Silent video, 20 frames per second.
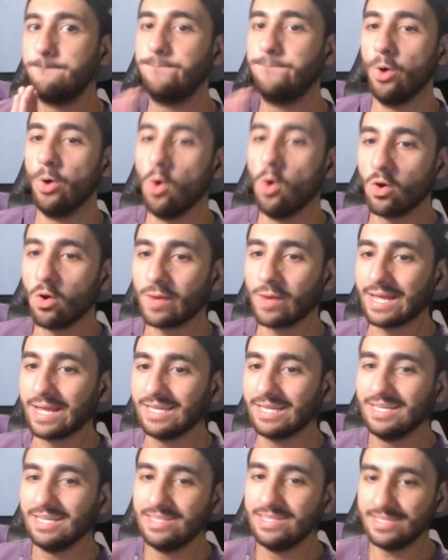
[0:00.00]

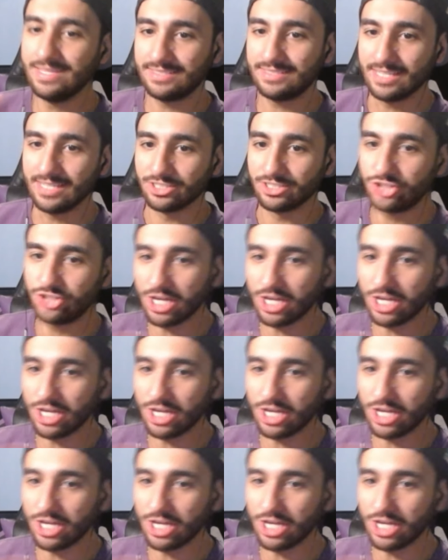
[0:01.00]
boring this is.